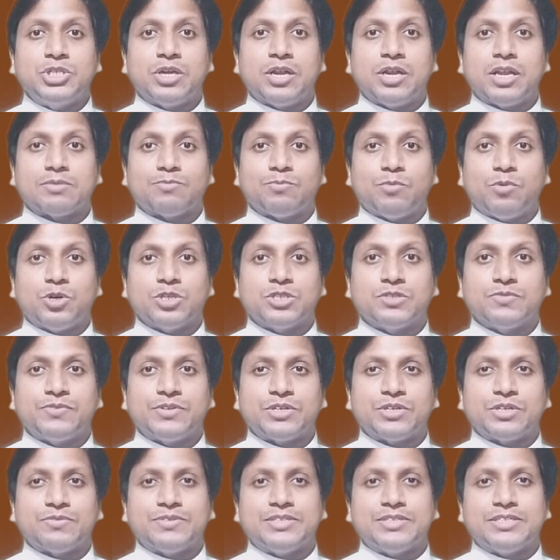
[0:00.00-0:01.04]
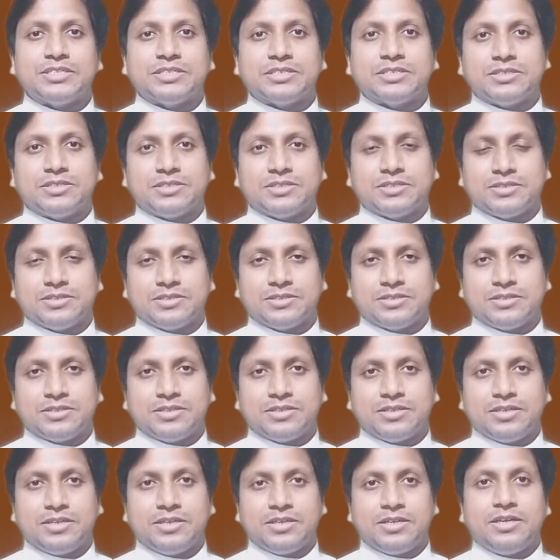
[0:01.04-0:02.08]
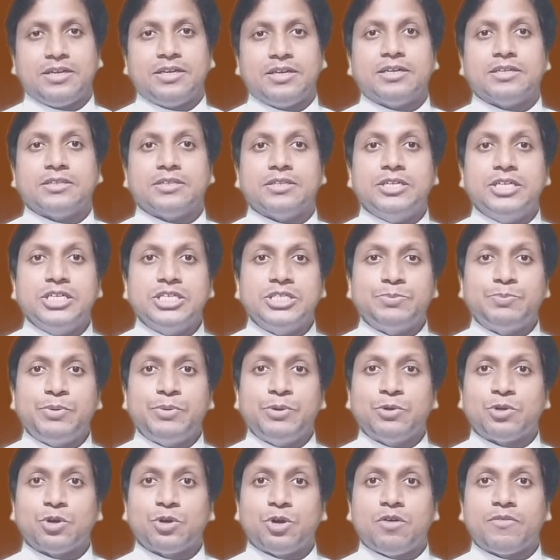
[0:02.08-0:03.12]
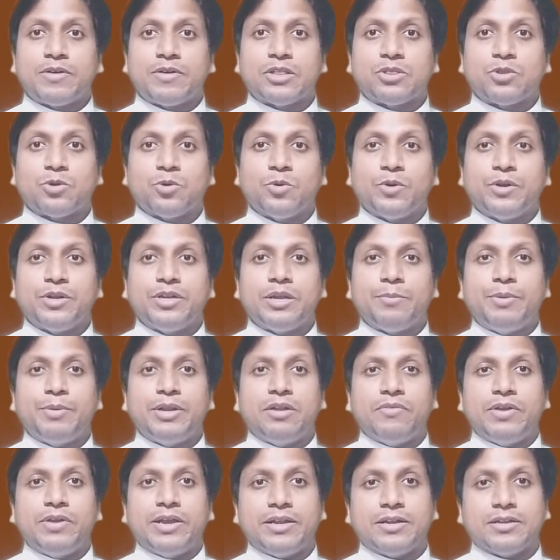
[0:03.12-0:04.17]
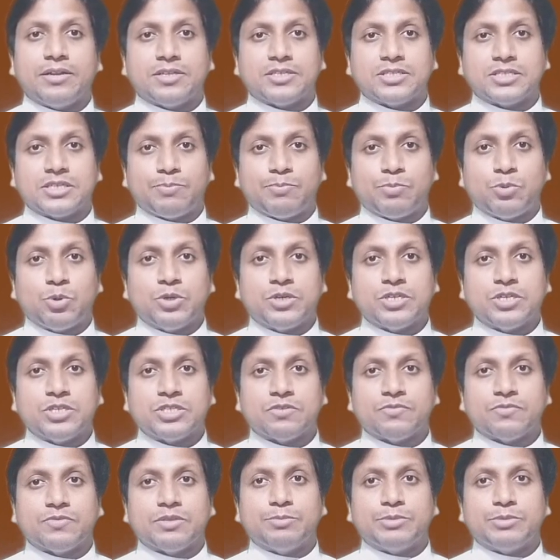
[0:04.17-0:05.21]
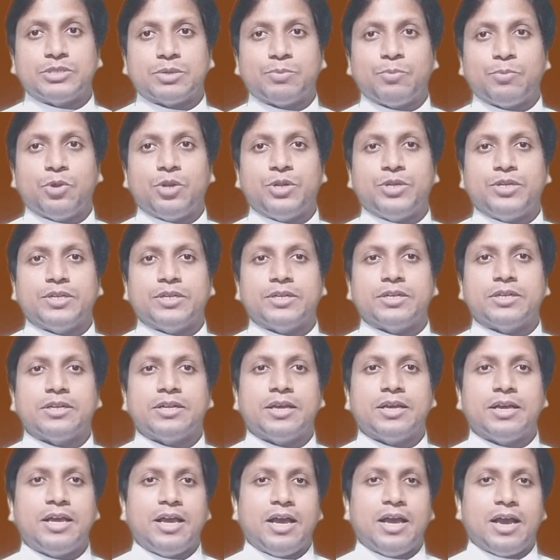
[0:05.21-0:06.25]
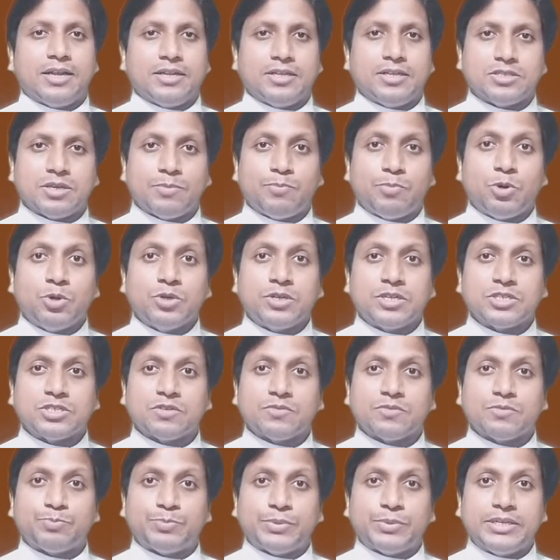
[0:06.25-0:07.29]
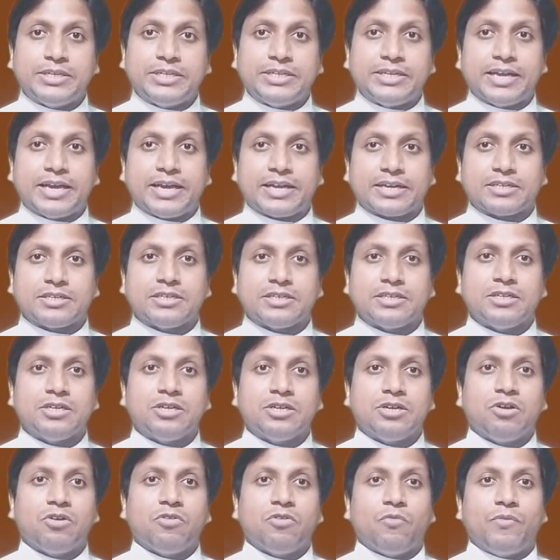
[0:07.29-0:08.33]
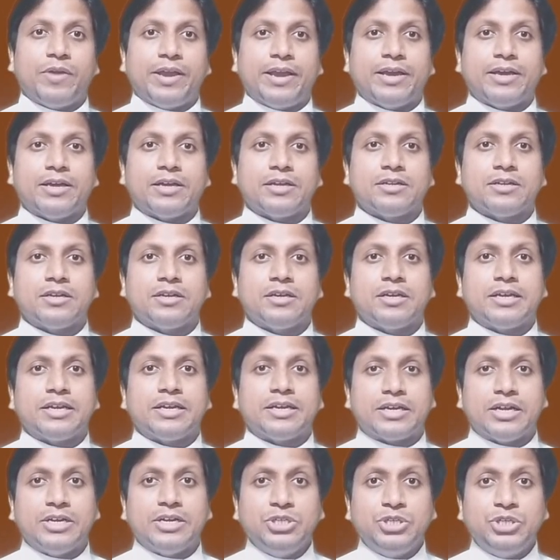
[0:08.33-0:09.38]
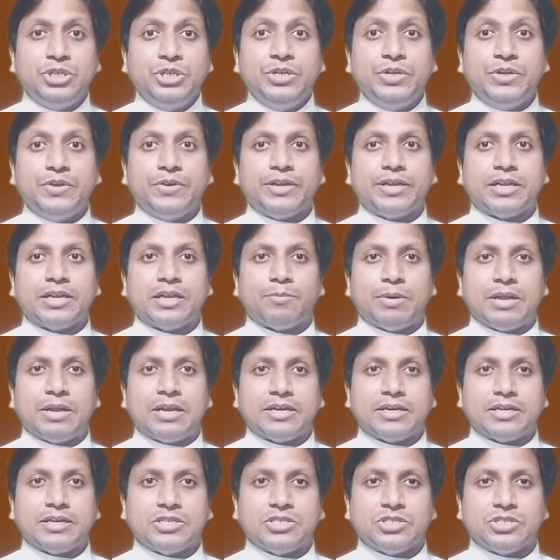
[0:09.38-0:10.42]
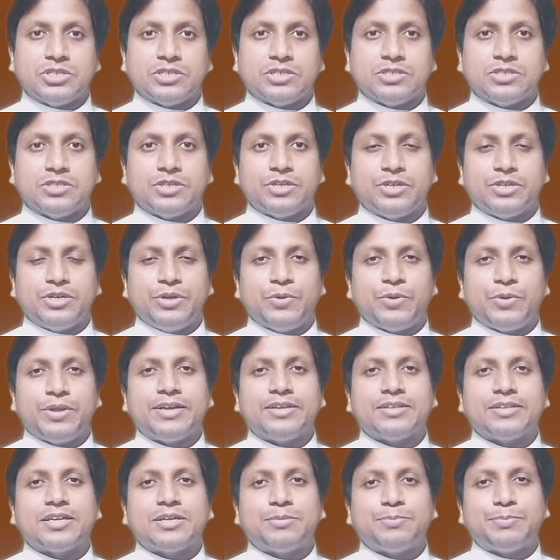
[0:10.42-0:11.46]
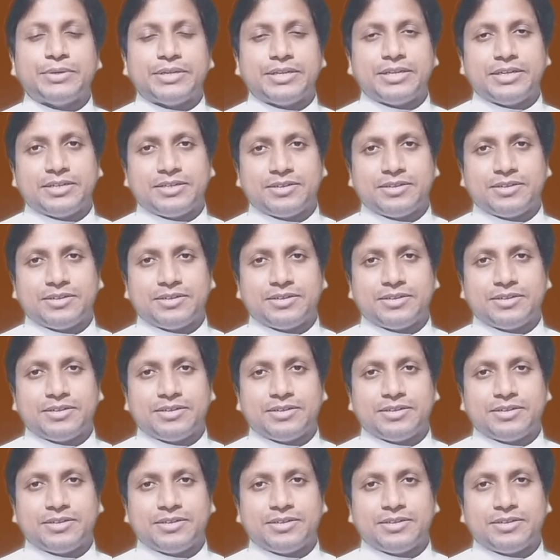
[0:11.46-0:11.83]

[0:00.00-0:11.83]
atmosphere of the church. The dispute over authority between the supporters of the metropolitan the supporters of Patriarch were continuing in the Malankara church during that period.